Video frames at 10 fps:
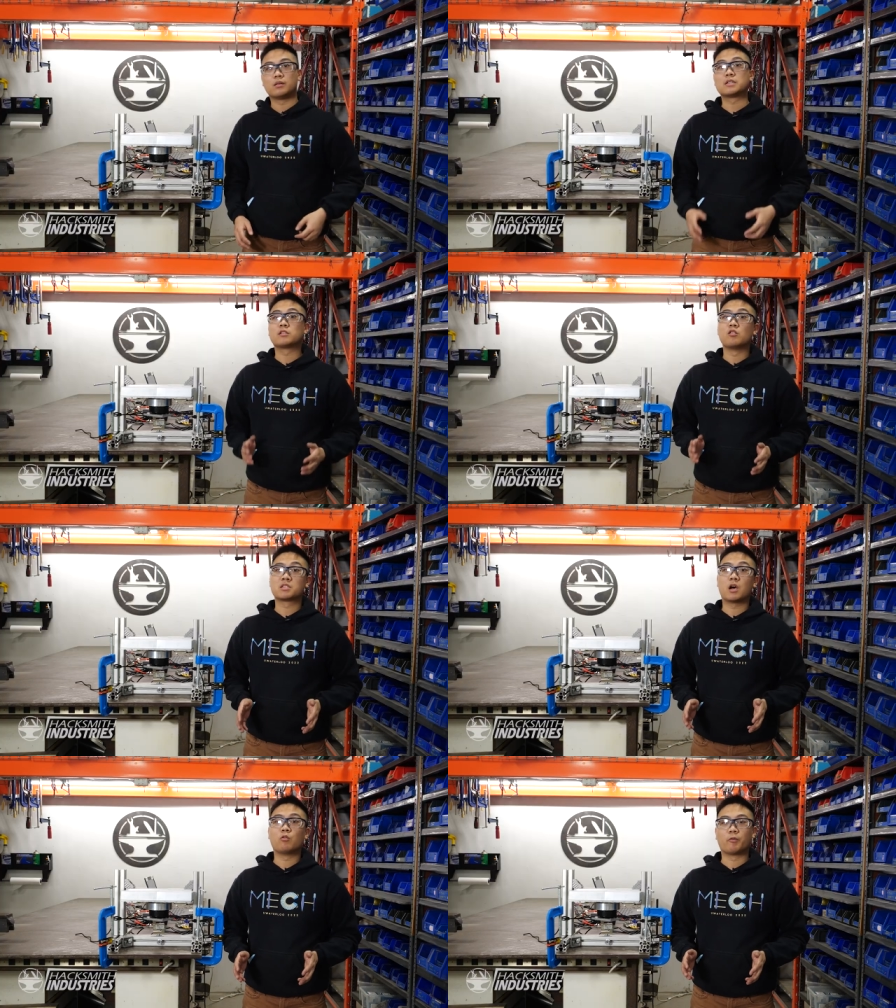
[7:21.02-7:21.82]
This load
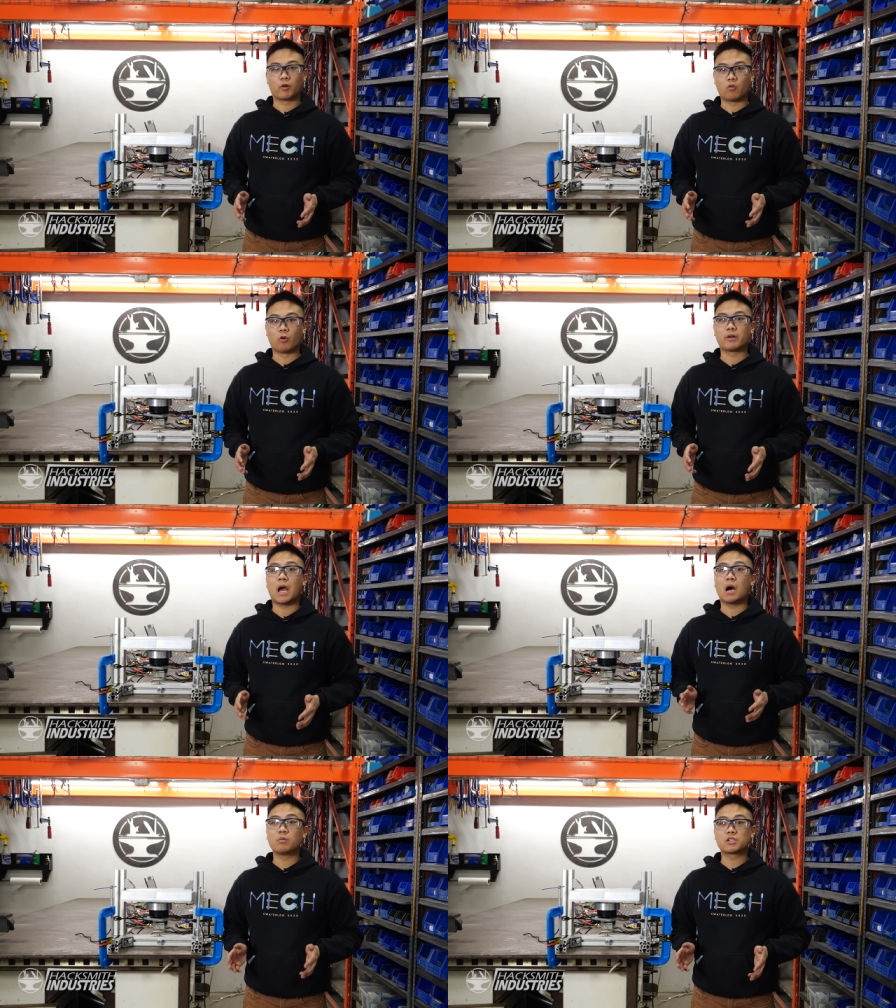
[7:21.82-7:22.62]
cell will record
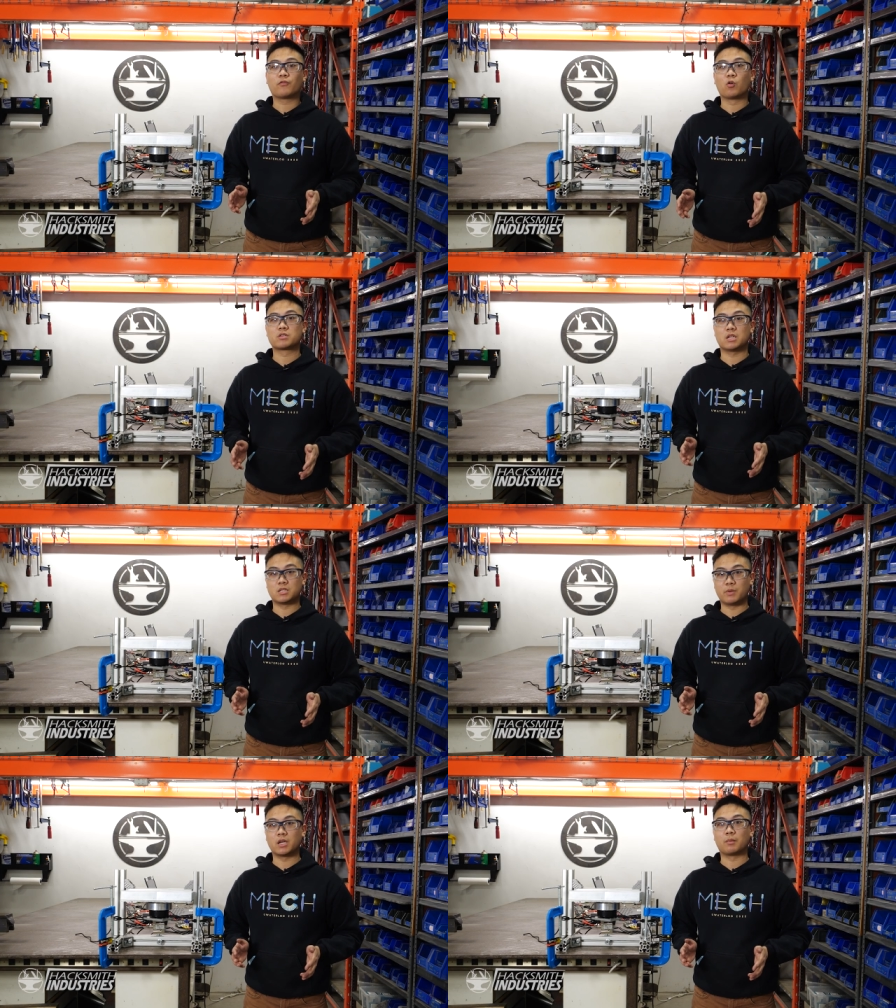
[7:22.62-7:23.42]
how much force
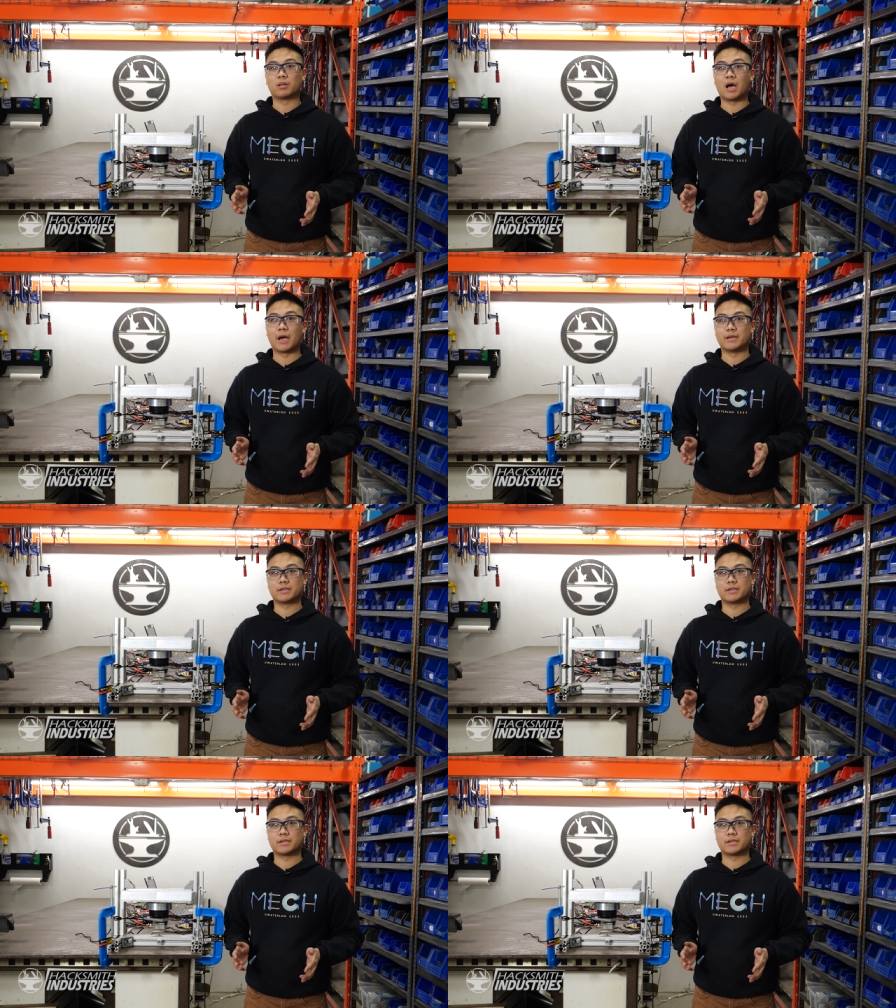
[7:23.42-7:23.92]
is being applied.